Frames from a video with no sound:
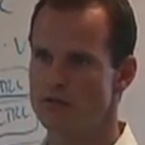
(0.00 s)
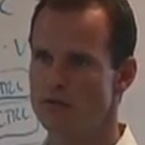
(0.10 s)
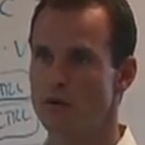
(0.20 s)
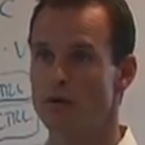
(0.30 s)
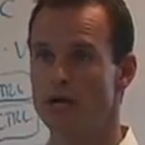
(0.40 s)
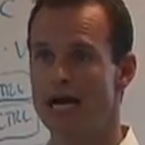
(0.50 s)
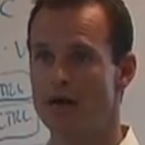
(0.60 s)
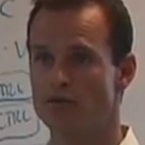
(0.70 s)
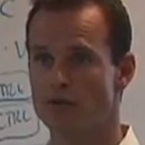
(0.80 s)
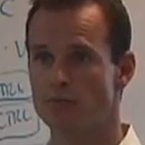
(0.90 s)
where we're going to
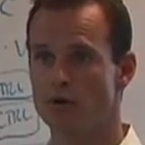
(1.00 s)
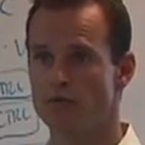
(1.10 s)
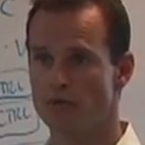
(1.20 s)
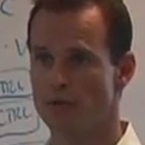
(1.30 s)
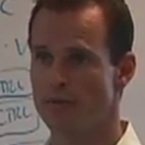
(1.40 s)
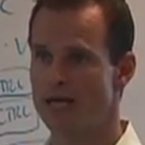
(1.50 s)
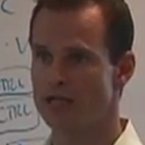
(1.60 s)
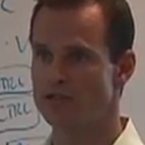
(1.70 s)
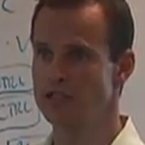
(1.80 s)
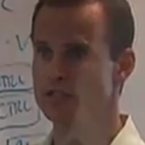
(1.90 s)
house our pro forma
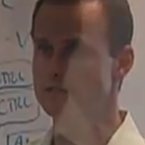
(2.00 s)
balance sheet.